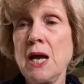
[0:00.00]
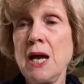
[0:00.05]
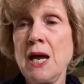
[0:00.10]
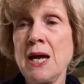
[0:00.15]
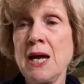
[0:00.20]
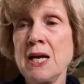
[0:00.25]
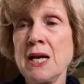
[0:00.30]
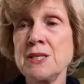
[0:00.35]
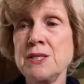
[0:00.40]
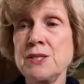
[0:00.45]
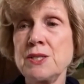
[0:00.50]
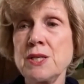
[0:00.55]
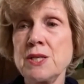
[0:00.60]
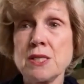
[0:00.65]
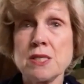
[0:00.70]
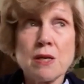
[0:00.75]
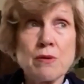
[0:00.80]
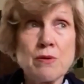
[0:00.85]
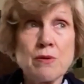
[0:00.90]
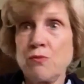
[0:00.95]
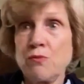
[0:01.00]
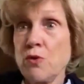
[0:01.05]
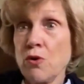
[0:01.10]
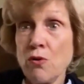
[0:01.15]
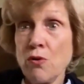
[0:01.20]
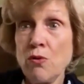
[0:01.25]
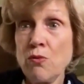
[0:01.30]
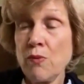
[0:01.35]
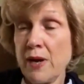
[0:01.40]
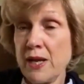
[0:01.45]
And so you were
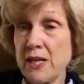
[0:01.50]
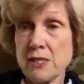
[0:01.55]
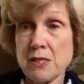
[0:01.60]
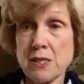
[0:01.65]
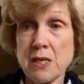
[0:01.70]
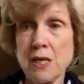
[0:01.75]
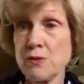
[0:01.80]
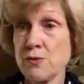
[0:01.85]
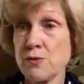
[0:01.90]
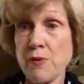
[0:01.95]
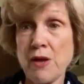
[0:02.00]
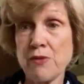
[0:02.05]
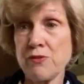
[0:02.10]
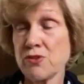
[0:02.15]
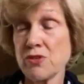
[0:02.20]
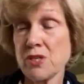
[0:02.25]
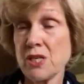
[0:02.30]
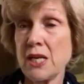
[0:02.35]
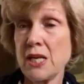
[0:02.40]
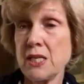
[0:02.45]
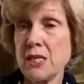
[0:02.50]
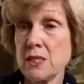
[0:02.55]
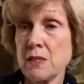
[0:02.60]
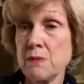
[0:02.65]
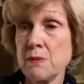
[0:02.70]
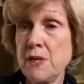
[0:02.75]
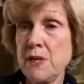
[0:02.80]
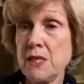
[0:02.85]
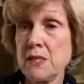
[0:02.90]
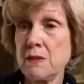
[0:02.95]
always, it's rather exciting to
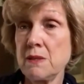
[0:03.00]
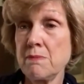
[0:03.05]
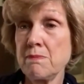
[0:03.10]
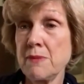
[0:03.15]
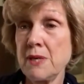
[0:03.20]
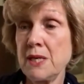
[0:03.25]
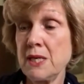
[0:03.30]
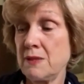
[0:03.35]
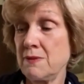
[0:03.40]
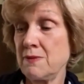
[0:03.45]
be in